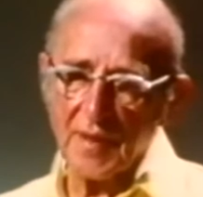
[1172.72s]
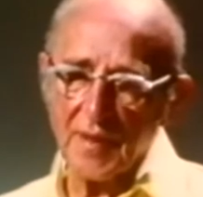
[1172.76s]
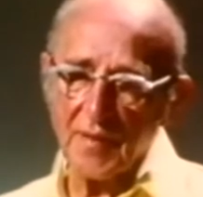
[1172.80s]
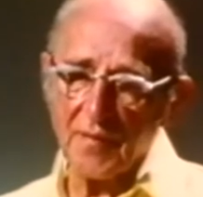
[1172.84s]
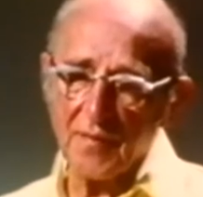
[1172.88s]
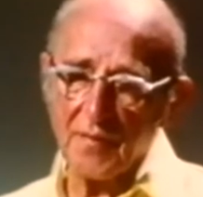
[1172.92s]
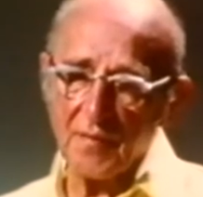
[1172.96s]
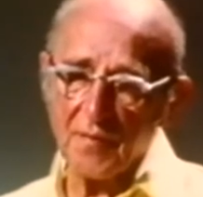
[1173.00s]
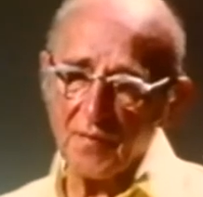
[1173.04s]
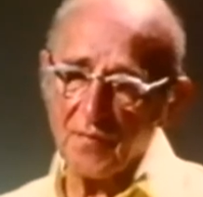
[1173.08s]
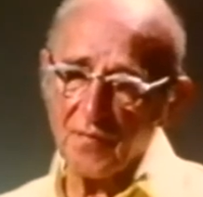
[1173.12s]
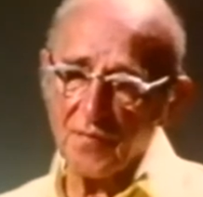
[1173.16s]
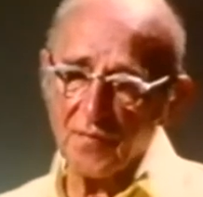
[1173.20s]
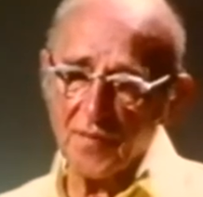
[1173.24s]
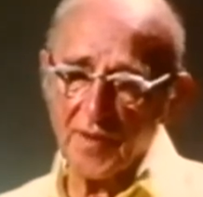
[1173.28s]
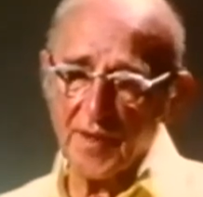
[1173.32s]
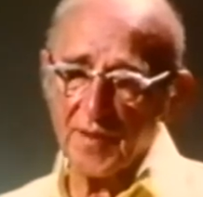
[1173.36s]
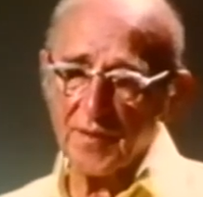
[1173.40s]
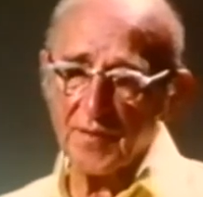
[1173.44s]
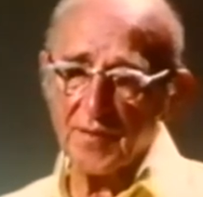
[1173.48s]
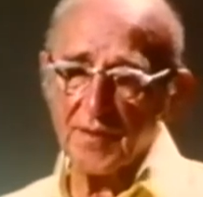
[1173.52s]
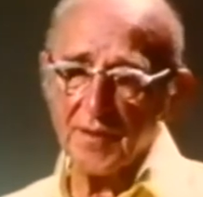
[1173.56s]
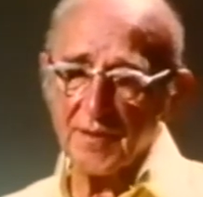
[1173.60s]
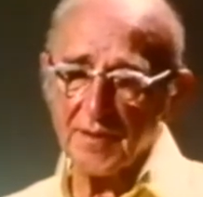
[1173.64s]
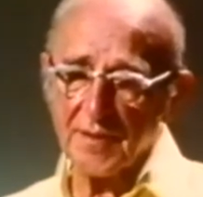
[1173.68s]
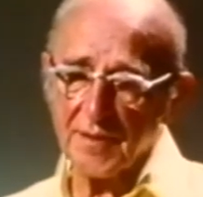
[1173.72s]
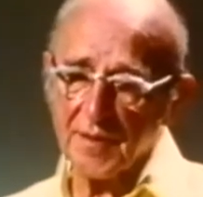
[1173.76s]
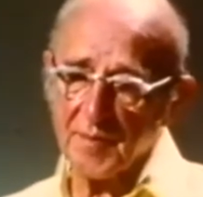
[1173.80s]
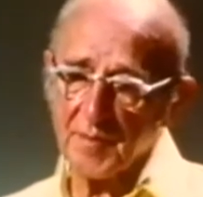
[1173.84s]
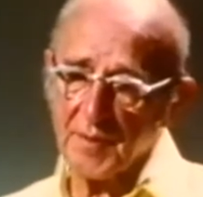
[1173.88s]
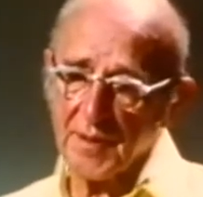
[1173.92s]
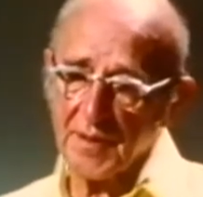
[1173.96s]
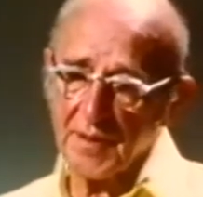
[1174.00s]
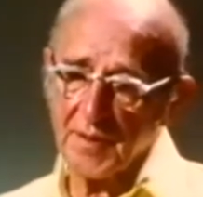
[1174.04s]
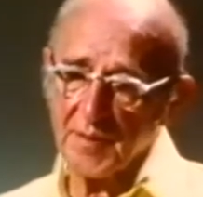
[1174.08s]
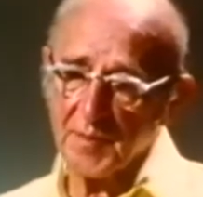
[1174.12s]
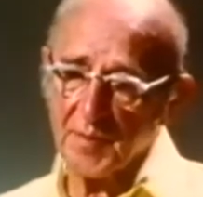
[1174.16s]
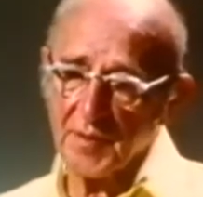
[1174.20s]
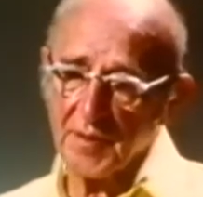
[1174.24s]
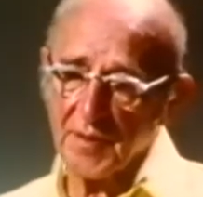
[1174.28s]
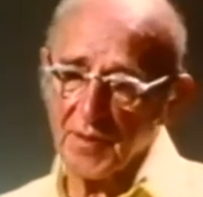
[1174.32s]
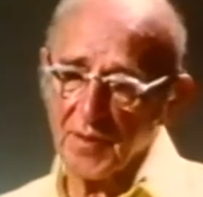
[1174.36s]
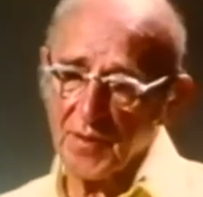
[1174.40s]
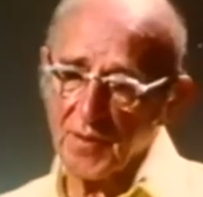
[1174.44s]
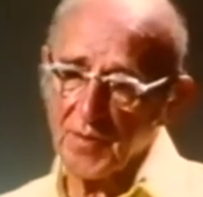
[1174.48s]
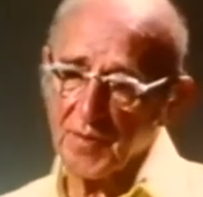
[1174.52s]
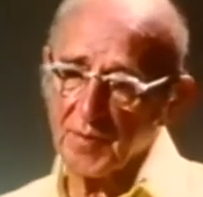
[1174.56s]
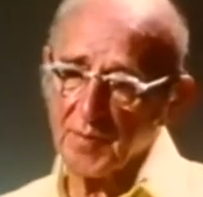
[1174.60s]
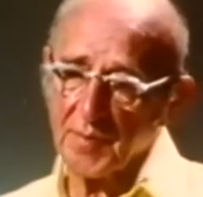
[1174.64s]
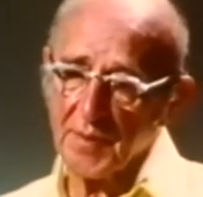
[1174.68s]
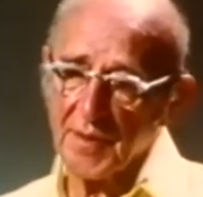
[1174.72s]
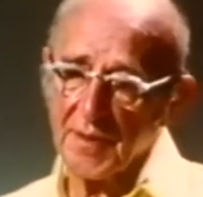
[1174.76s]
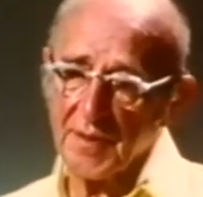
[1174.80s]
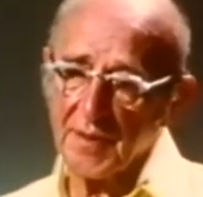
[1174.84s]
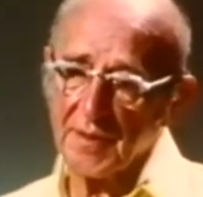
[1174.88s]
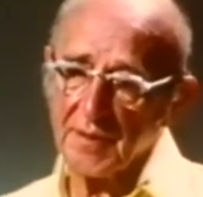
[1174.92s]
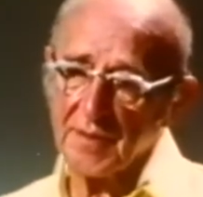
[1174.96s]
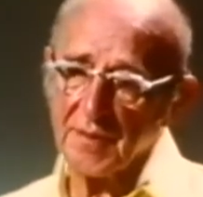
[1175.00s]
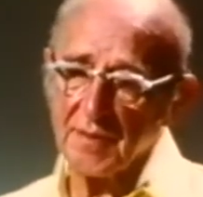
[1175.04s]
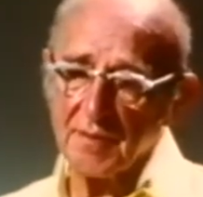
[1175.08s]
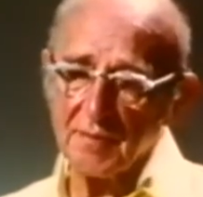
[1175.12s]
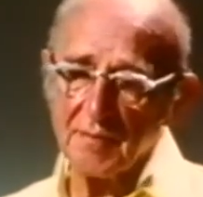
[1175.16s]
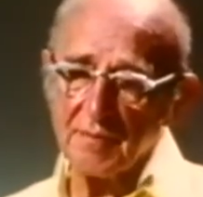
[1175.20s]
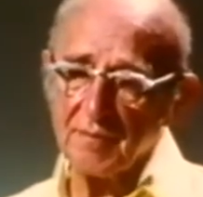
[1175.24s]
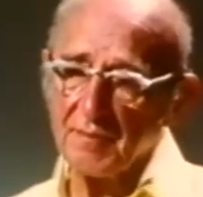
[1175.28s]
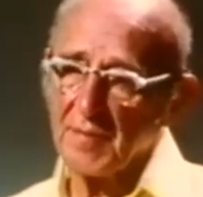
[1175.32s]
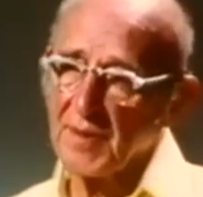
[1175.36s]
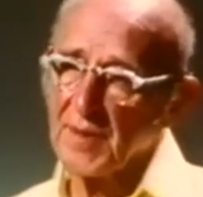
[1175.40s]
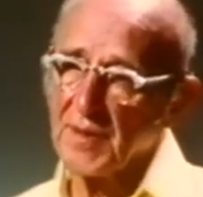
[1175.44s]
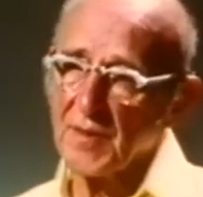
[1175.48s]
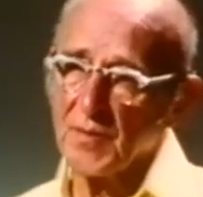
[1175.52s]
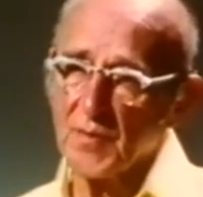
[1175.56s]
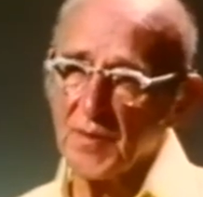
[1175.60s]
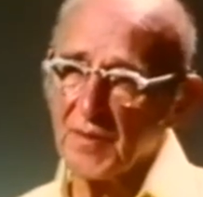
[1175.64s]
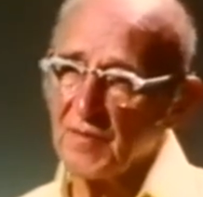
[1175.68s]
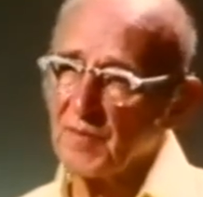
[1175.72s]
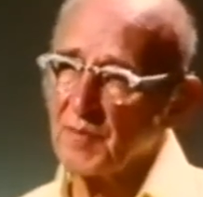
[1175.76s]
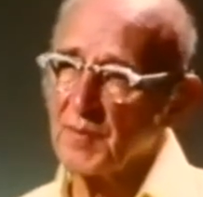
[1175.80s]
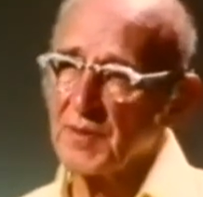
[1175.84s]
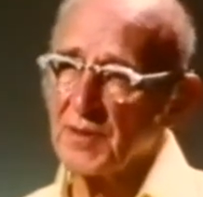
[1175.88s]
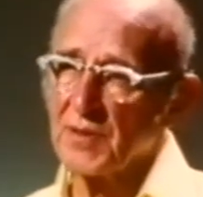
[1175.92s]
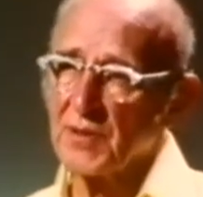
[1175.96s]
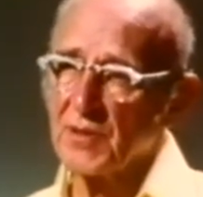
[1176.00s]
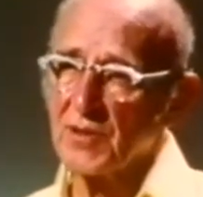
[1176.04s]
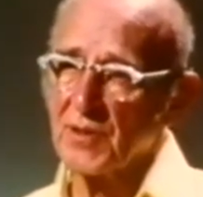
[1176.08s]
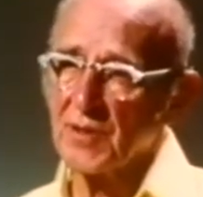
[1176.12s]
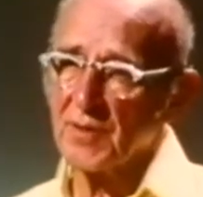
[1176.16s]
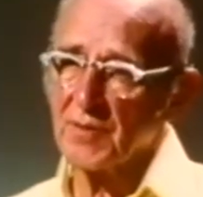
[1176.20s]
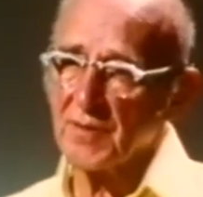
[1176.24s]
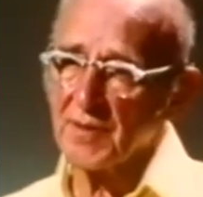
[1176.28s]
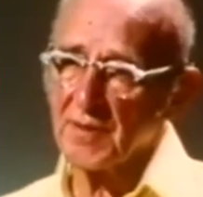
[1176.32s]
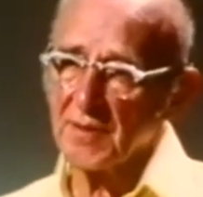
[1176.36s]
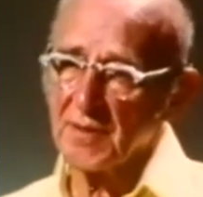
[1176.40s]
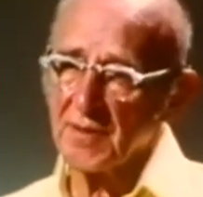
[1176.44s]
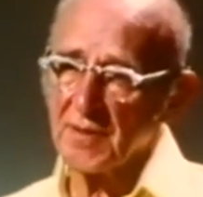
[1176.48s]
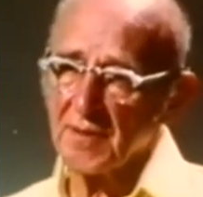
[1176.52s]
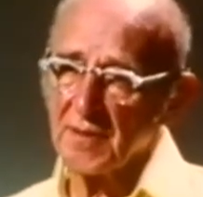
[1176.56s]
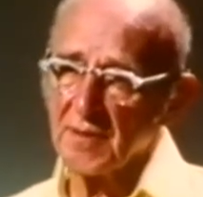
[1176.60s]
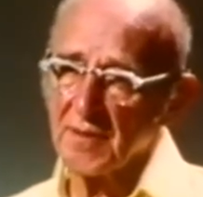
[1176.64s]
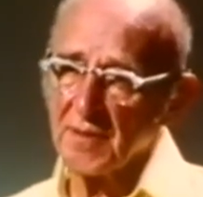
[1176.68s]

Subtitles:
A father doesn't admit he's been hurt by being away from his children.